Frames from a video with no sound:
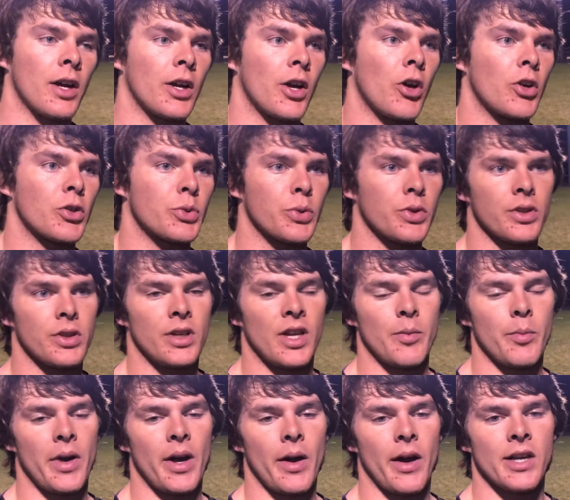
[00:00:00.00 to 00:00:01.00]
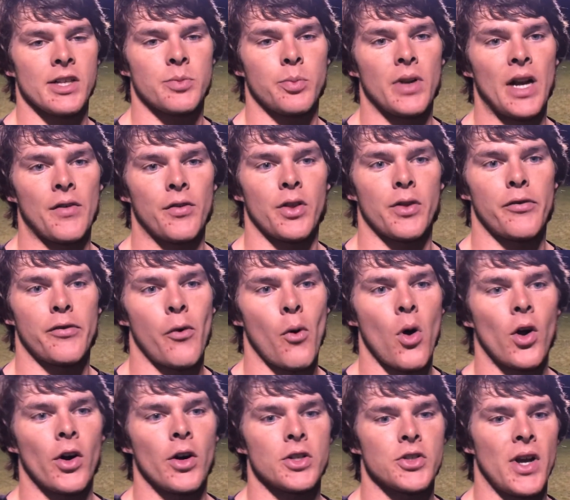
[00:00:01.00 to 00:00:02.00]
Coach will give me a split after the
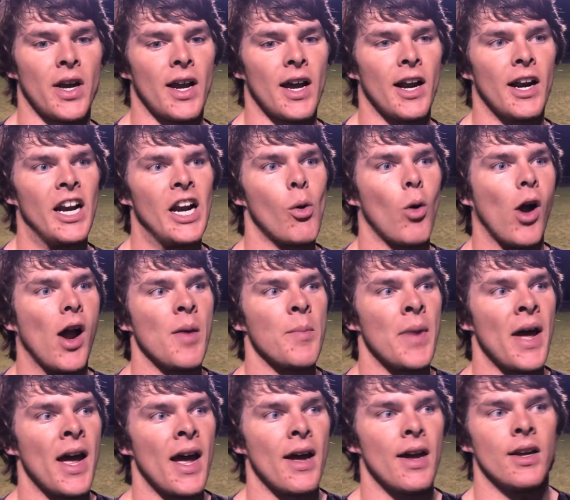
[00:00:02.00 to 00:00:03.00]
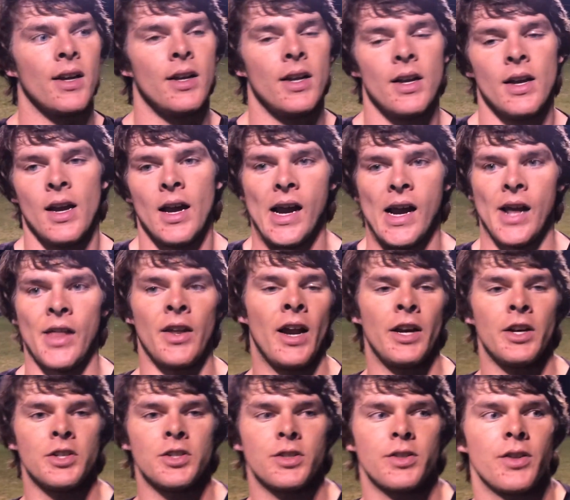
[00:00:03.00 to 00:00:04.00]
400, so I kind of know where I'm at. And
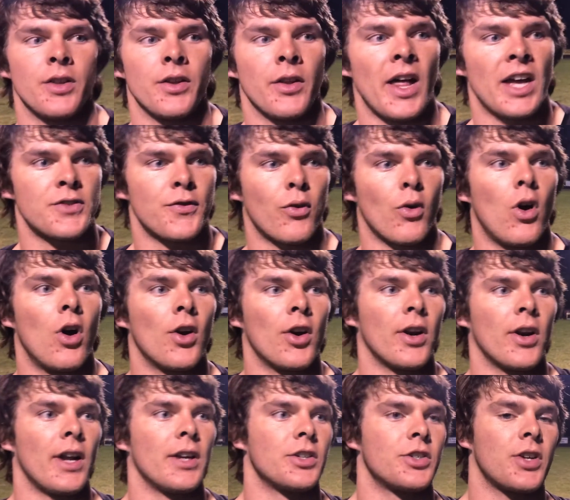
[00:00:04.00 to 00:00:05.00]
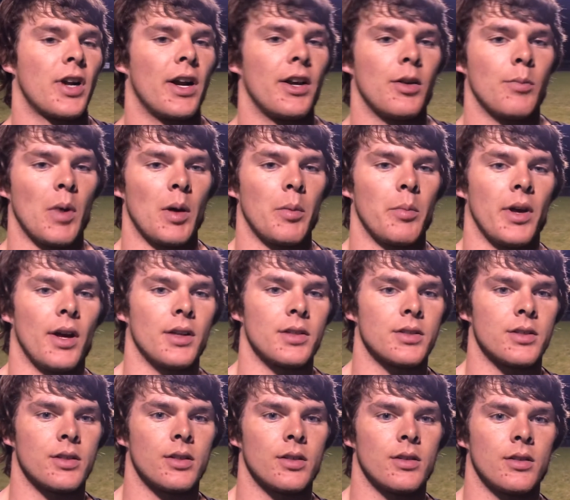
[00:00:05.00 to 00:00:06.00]
then the last 400, I just try to do my
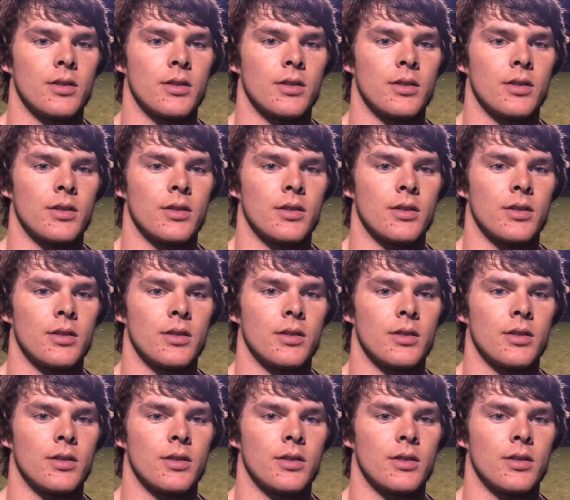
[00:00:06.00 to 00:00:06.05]
best.